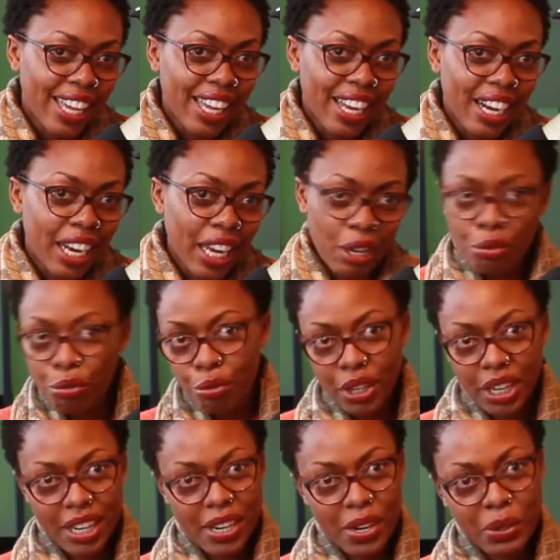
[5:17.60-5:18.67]
life
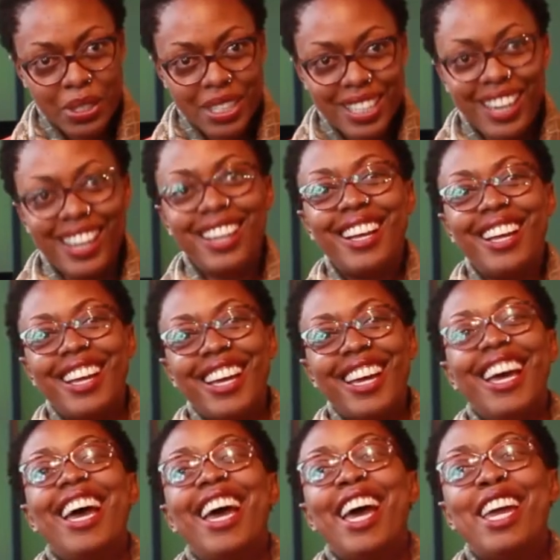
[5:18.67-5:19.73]
figured out.
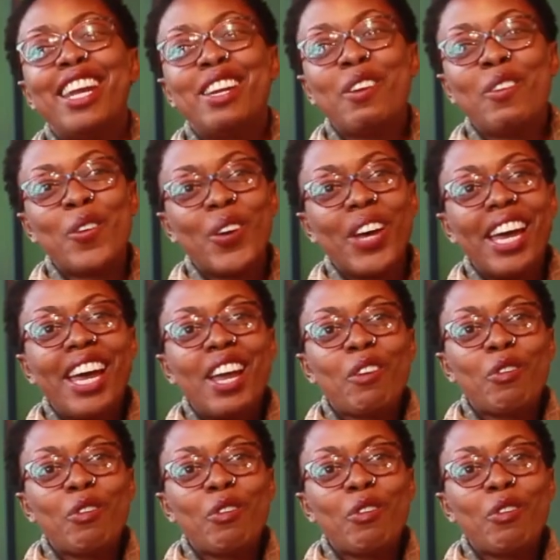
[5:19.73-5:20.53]
And if